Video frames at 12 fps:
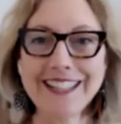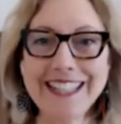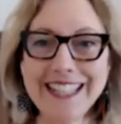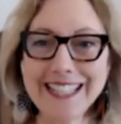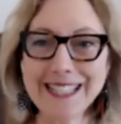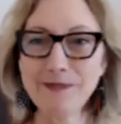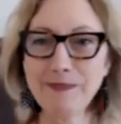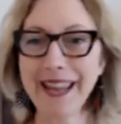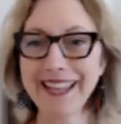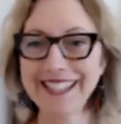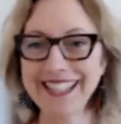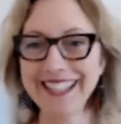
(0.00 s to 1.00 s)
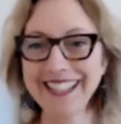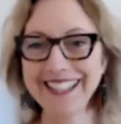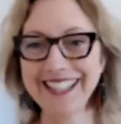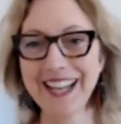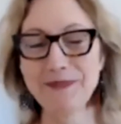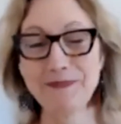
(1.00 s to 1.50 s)
anticipated.
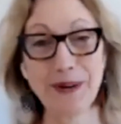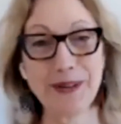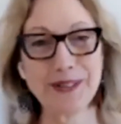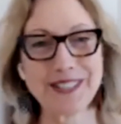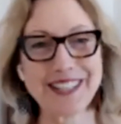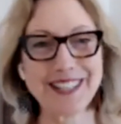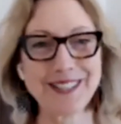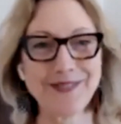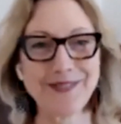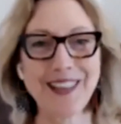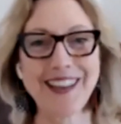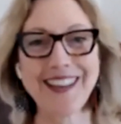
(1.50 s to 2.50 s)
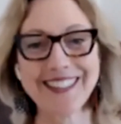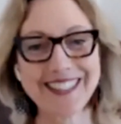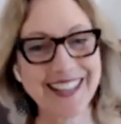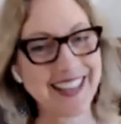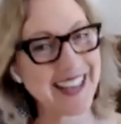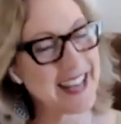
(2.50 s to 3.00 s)
I apologize for that.
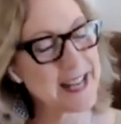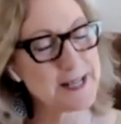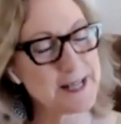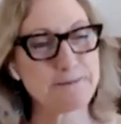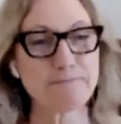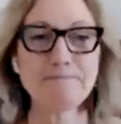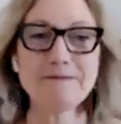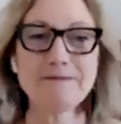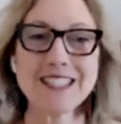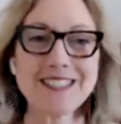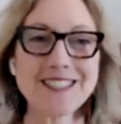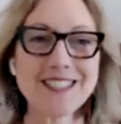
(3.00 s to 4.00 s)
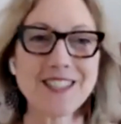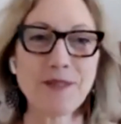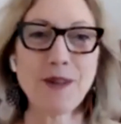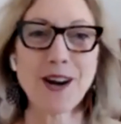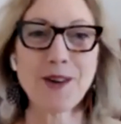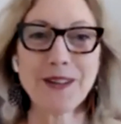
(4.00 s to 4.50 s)

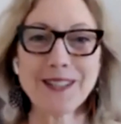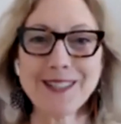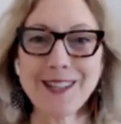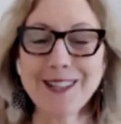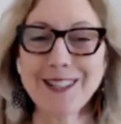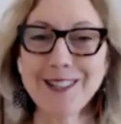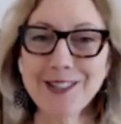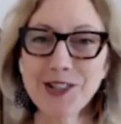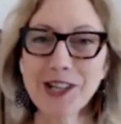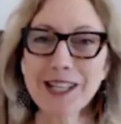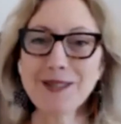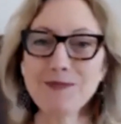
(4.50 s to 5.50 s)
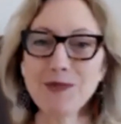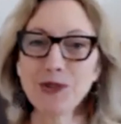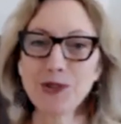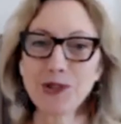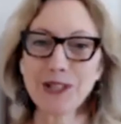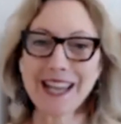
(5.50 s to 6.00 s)
Tamara was not in a chatty
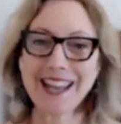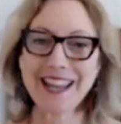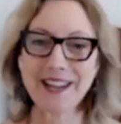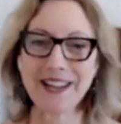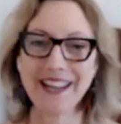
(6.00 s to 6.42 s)
mood today.